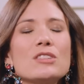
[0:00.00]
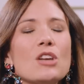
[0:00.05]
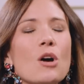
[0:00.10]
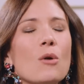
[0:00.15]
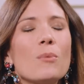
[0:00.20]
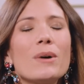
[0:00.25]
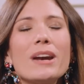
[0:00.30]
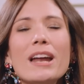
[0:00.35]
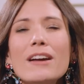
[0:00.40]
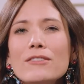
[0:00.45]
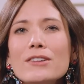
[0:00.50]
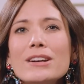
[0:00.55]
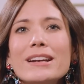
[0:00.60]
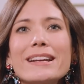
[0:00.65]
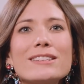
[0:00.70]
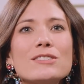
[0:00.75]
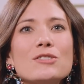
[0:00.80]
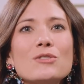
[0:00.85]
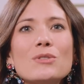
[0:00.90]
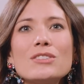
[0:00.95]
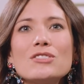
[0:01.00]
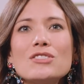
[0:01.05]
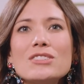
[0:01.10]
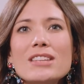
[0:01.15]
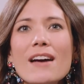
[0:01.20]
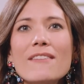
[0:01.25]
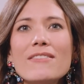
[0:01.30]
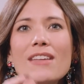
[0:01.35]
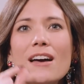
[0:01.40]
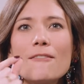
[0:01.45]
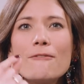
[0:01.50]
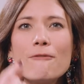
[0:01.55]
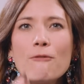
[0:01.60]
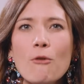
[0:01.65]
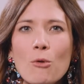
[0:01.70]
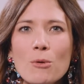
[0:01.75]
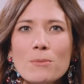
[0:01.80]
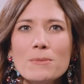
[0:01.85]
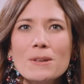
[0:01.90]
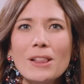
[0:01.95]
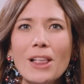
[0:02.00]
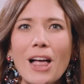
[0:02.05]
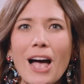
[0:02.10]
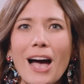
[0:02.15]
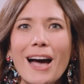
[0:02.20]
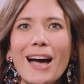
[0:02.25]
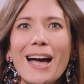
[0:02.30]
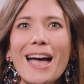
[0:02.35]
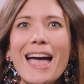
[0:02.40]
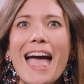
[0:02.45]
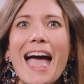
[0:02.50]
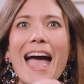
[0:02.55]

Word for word: So whatever it is, you can just have that formula